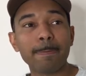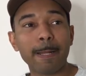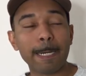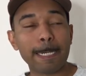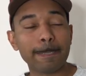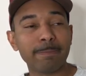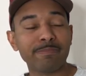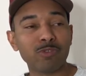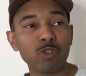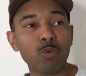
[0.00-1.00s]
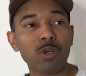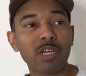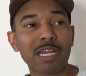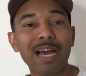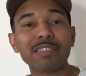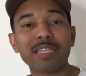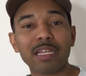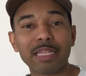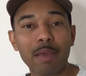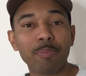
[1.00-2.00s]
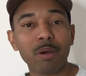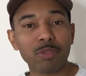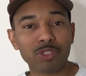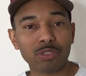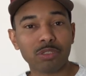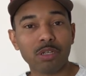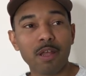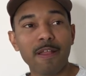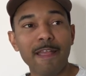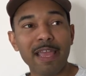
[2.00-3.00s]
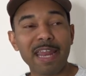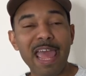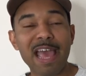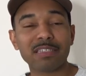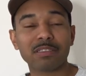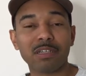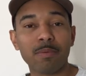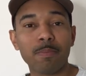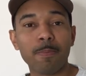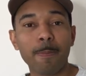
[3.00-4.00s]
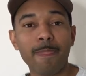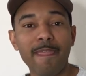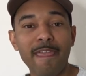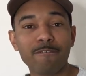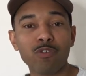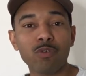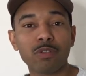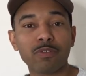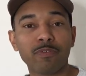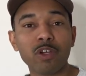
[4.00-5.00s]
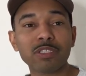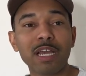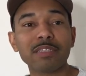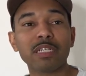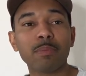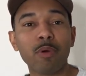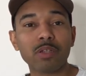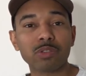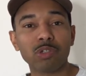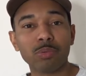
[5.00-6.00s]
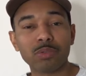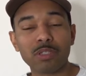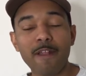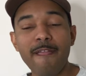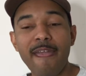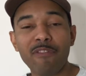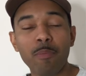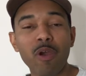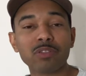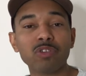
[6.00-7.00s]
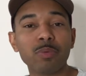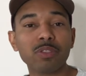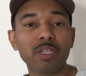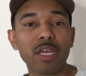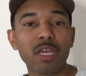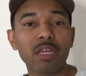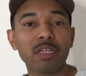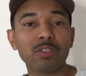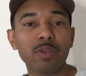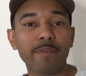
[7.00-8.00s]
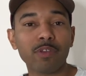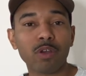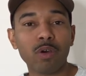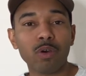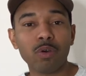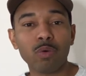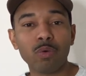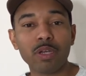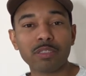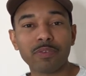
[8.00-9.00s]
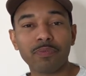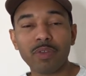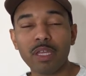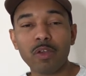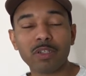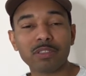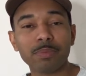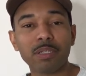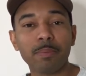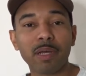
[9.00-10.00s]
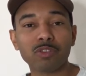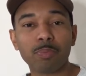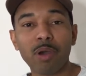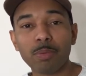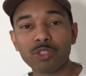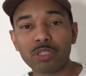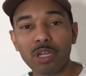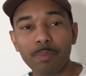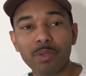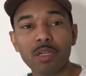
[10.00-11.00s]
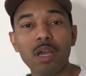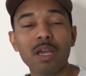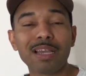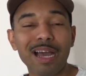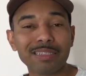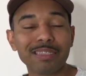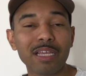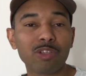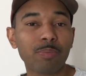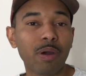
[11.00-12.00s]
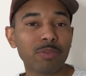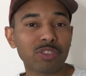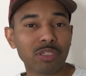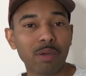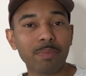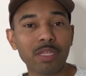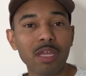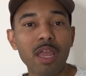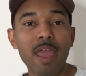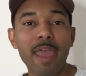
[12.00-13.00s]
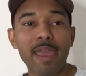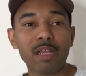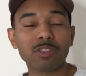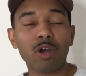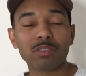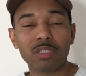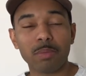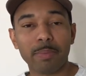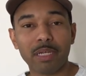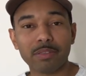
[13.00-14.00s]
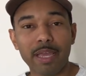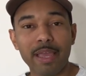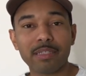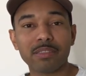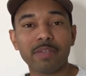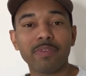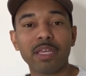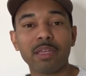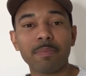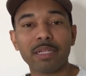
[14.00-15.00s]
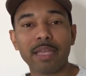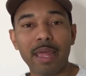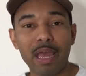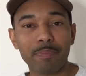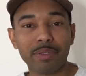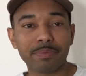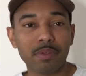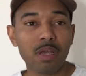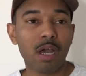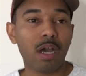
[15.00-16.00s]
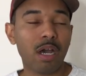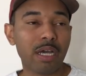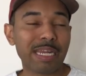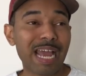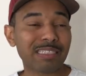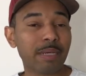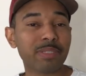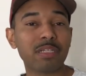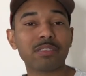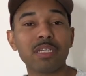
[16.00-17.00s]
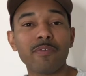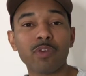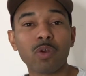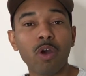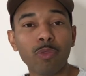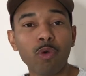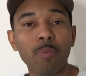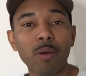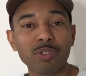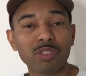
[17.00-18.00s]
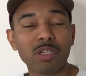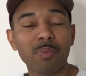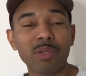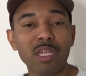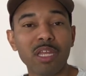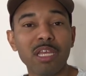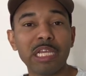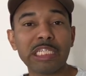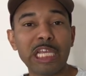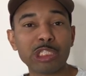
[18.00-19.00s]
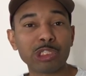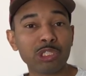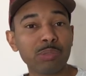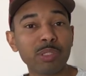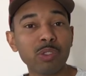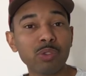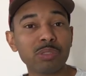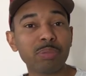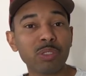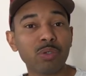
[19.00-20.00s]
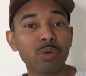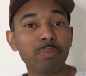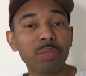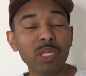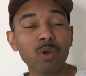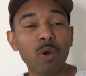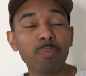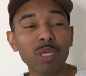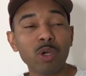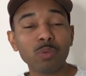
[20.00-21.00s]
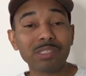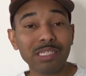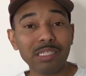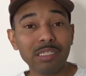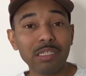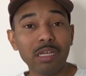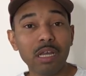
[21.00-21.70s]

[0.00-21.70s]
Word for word: um, you would contact that publisher and ask them if you first contact Barnes Nobles. If the Barnes Noble said you have to go, it's a fee or something about the publishing company, contact your publishing company and talk to them about that and see if they can make that happen uh, nine times out of ten, if you're going through a publishing company, they shouldn't be using PO, P, POD